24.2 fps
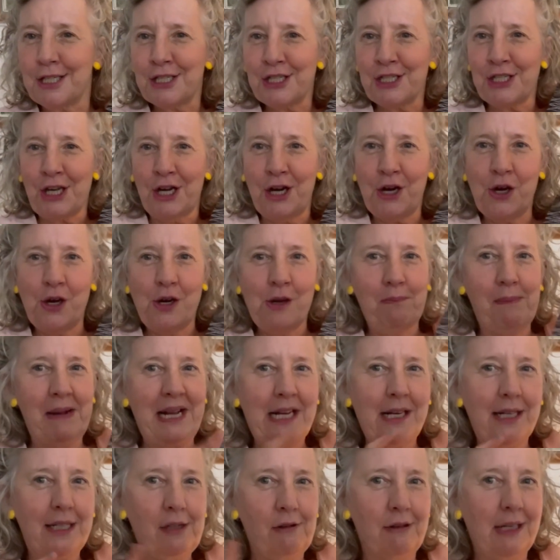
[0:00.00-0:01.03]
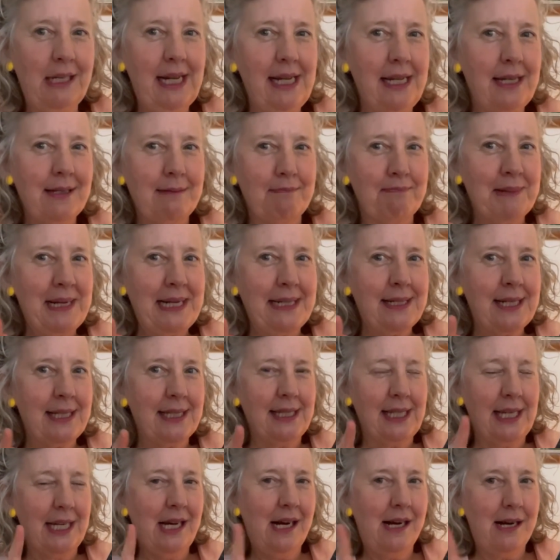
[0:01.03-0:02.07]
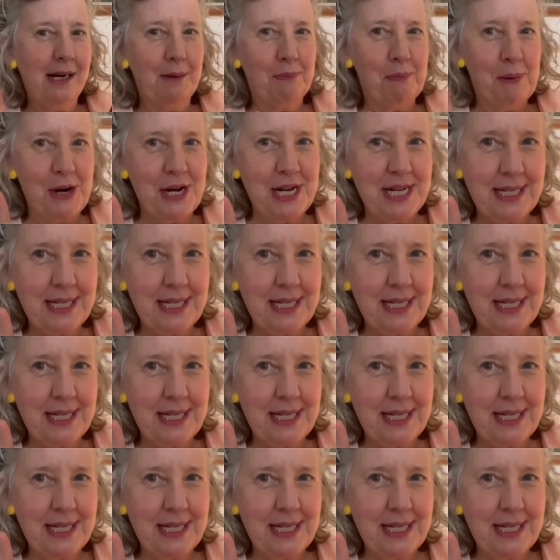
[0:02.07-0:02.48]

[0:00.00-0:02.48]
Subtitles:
but I got to get it back to the library,